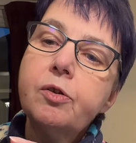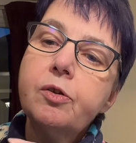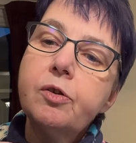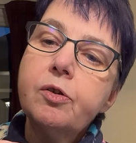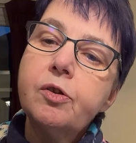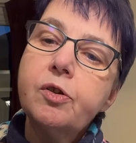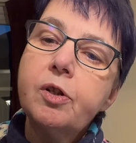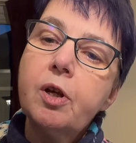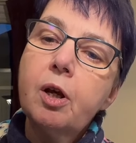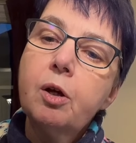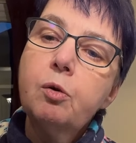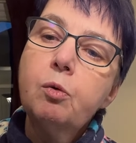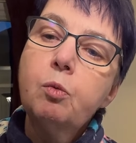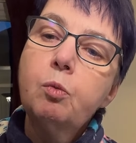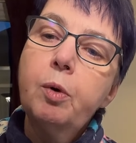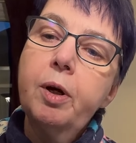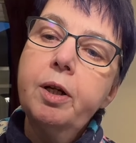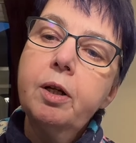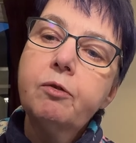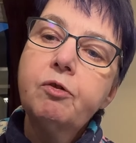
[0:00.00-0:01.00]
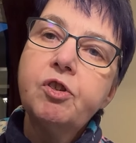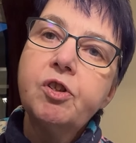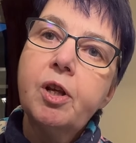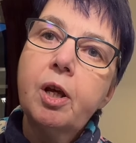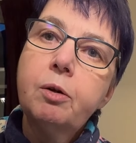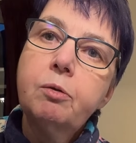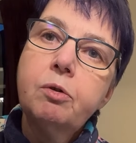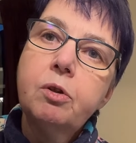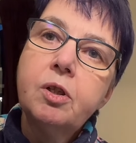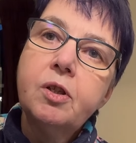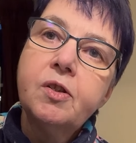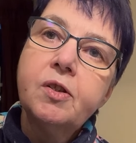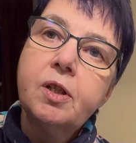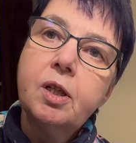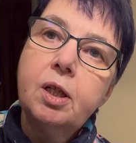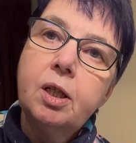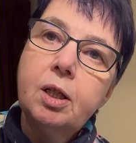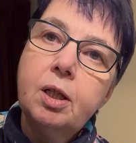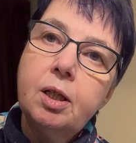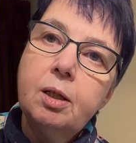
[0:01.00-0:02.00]
So when I've sewn the
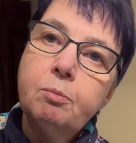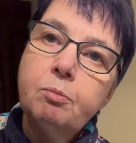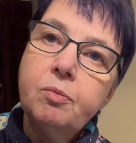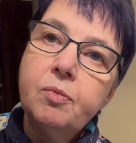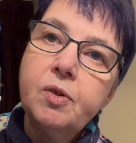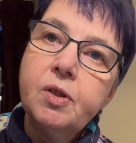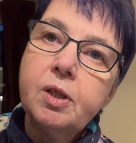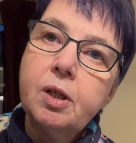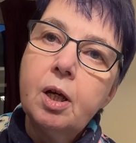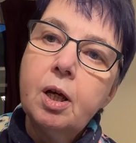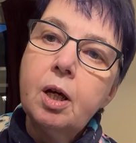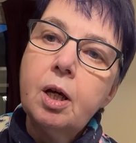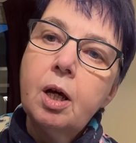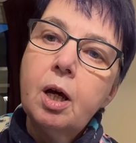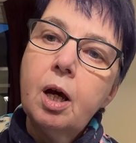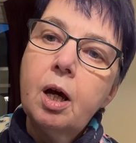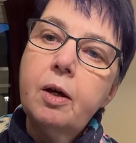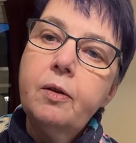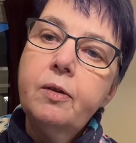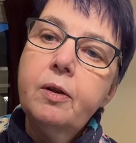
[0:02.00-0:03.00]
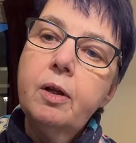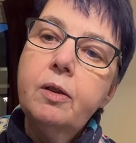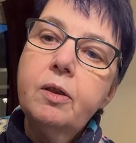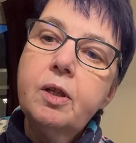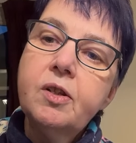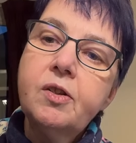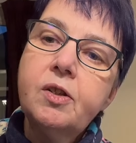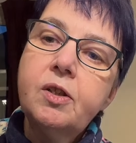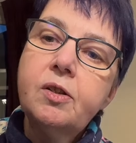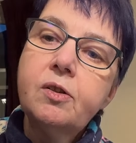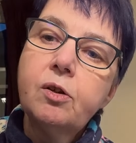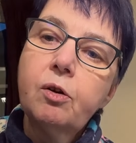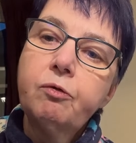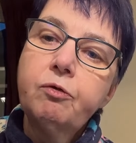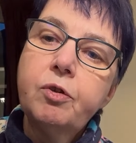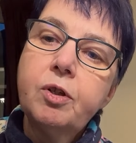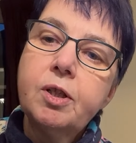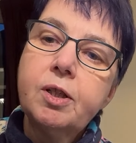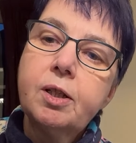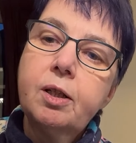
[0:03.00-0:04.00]
seams, and then this is
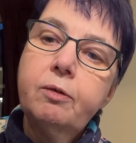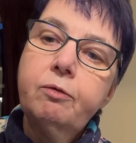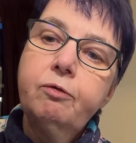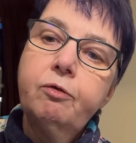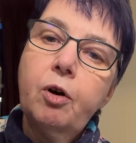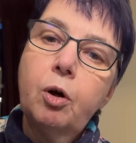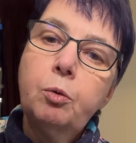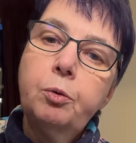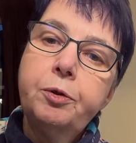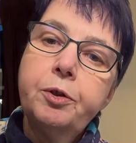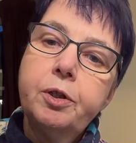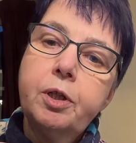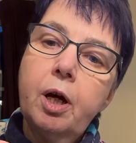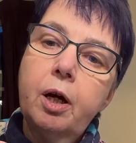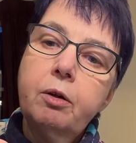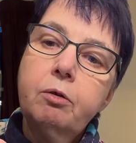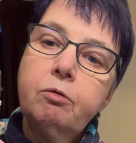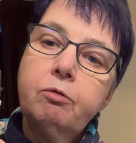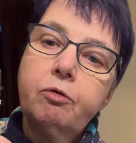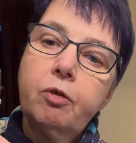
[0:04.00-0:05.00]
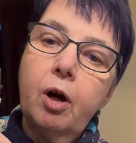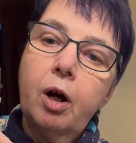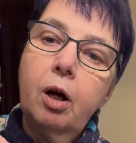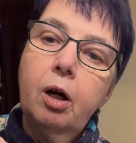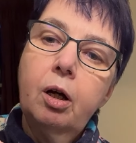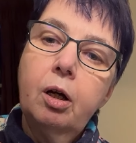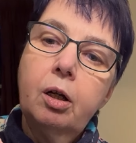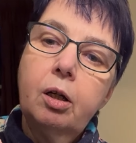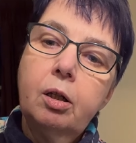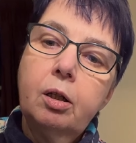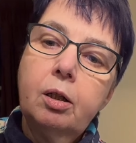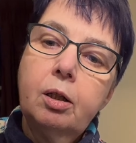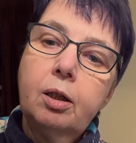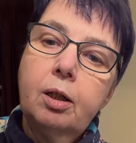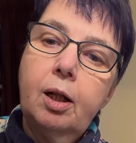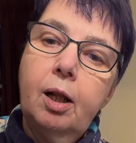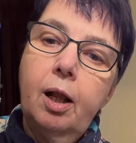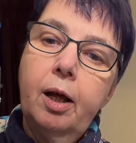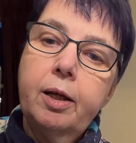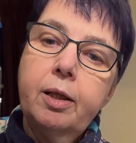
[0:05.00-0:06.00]
obviously folded over
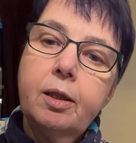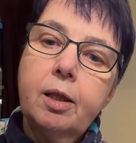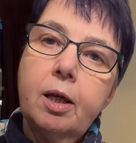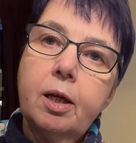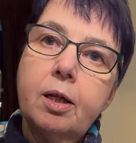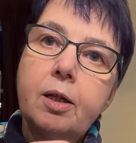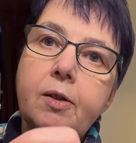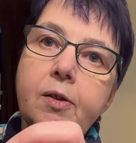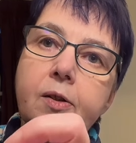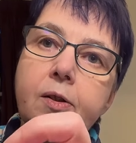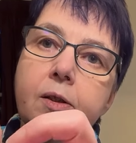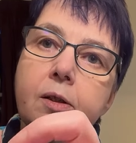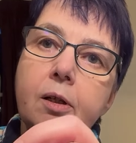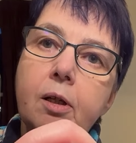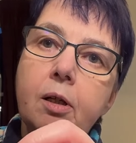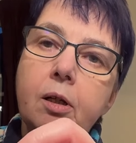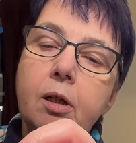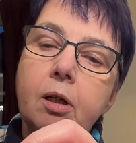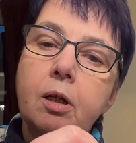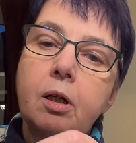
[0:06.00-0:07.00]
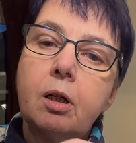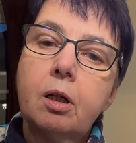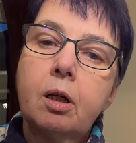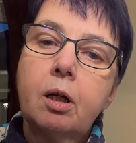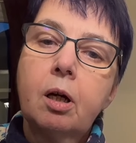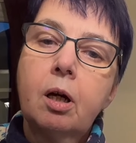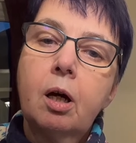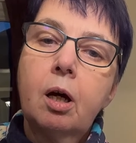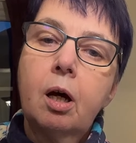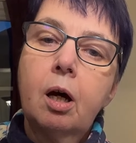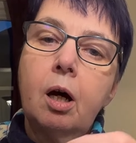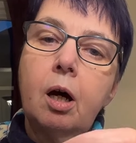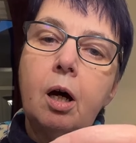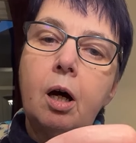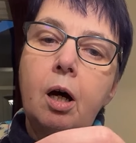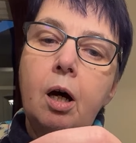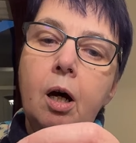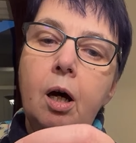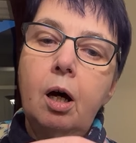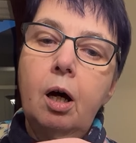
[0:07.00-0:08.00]
like this,
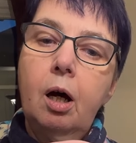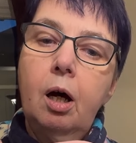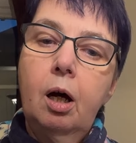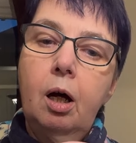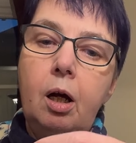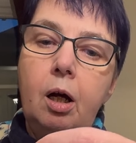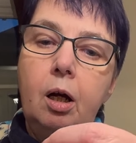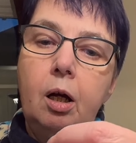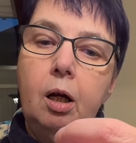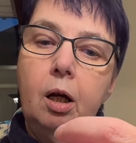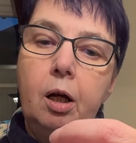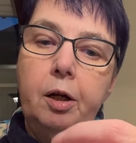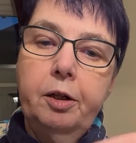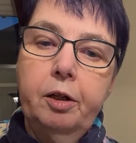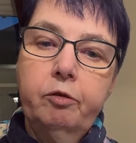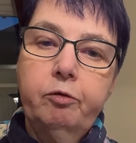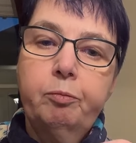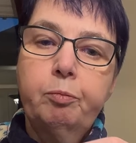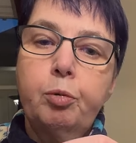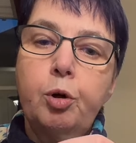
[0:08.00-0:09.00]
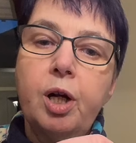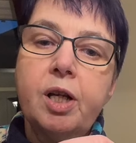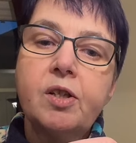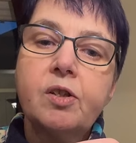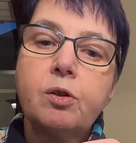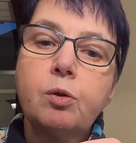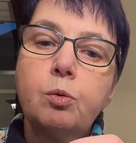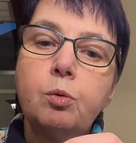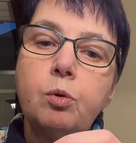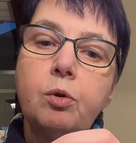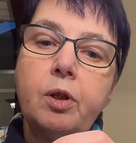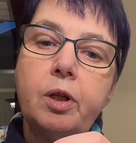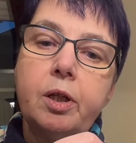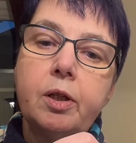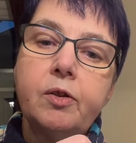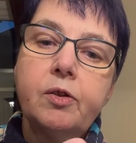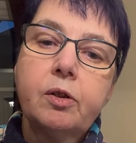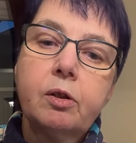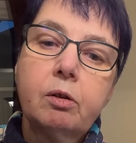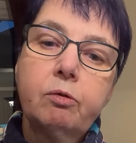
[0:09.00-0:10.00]
and I've pressed all
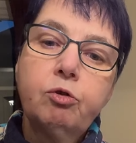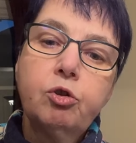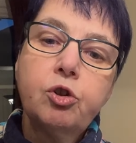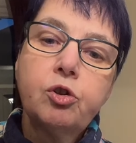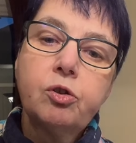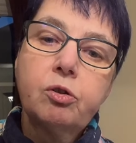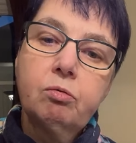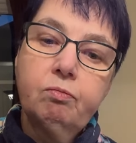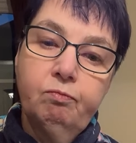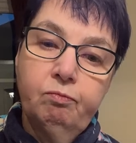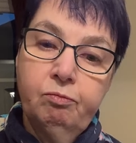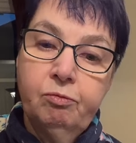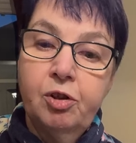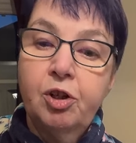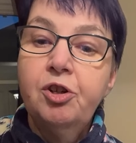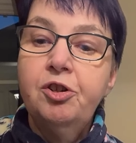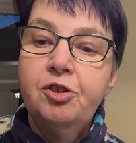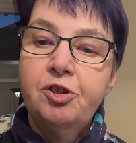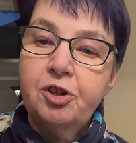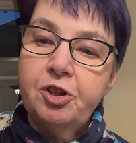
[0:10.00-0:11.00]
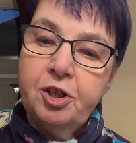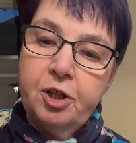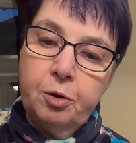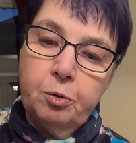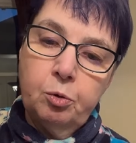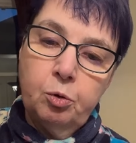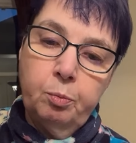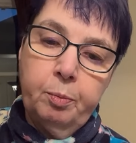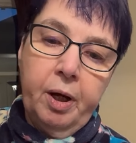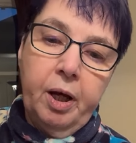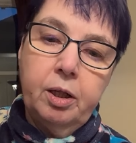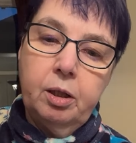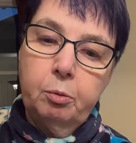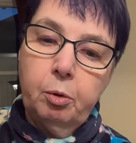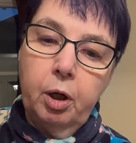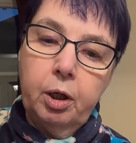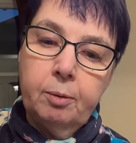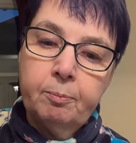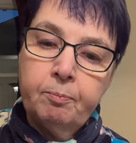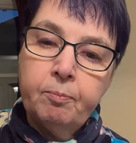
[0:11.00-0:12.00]
this, so I've just undone it all, but
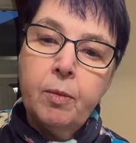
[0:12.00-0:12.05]
anyway,